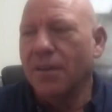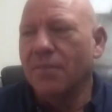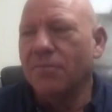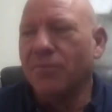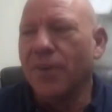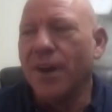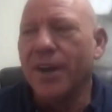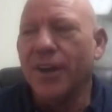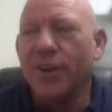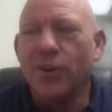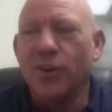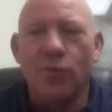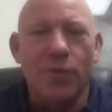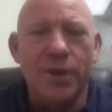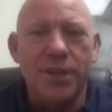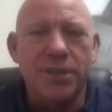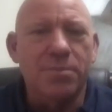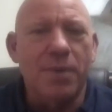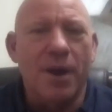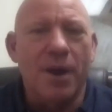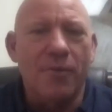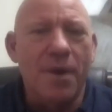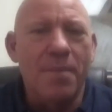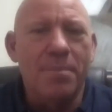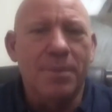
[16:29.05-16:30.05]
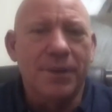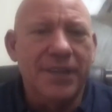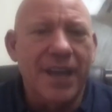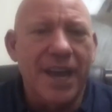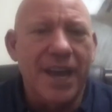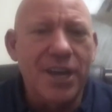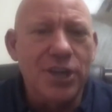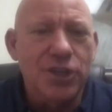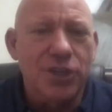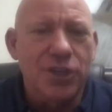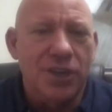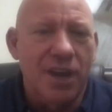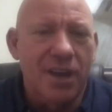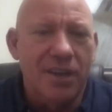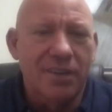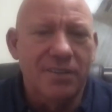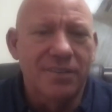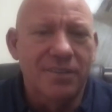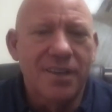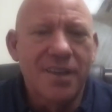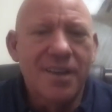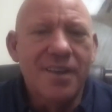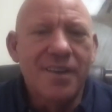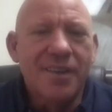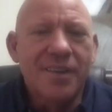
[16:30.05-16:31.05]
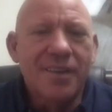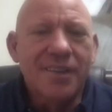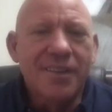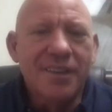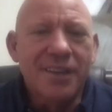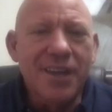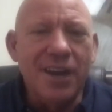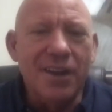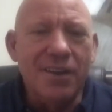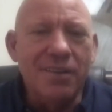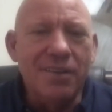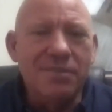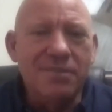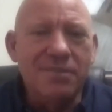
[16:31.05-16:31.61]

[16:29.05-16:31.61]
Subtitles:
ready to risk my reputation on, you know,